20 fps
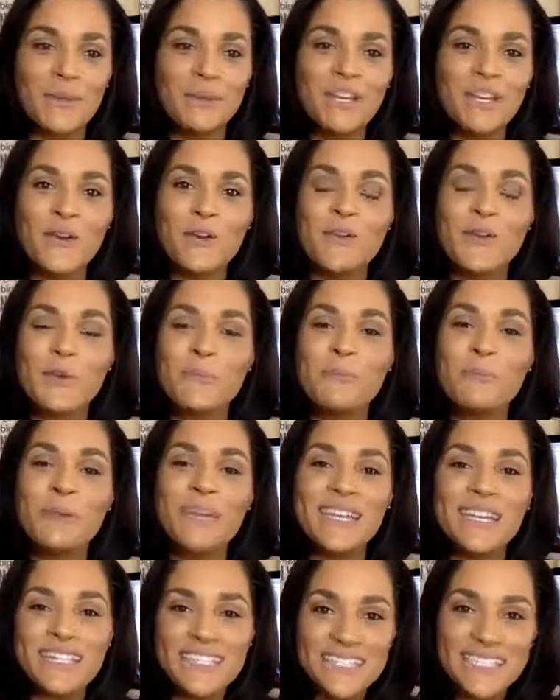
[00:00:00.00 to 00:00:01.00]
Let me know your
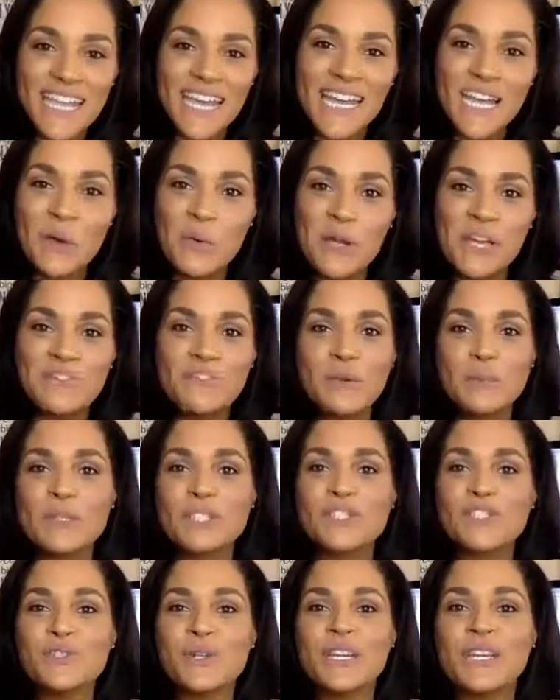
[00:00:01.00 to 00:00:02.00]
biggest takeaway from
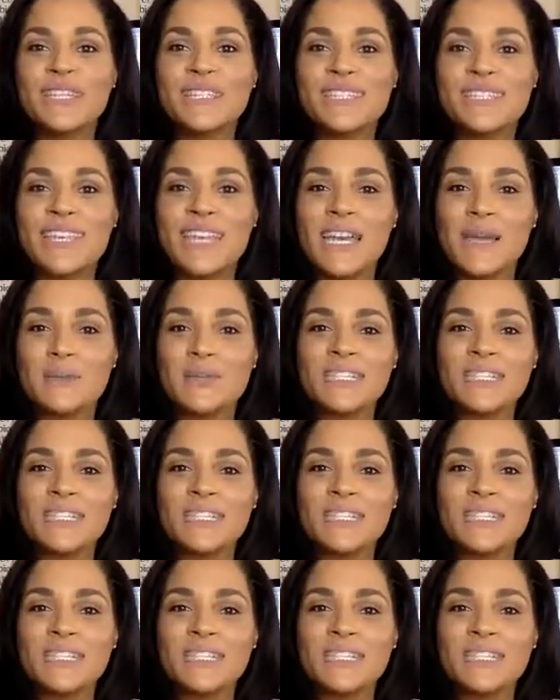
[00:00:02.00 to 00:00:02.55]
this training today.